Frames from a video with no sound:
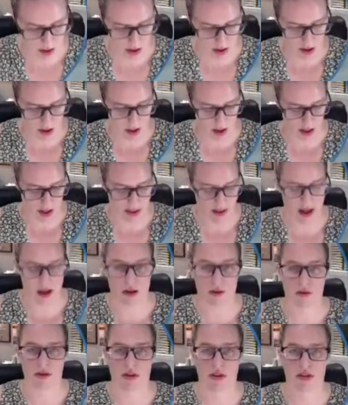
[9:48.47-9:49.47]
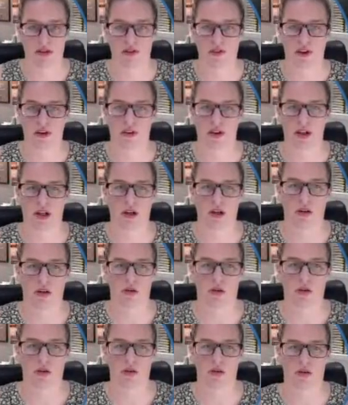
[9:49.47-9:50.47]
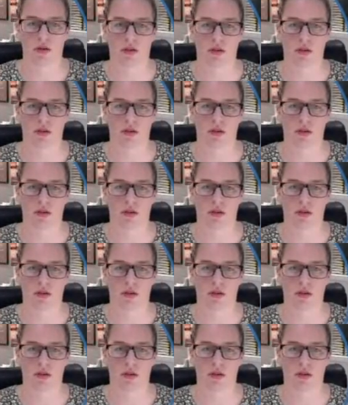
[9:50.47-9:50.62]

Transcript: like that, which is very cool.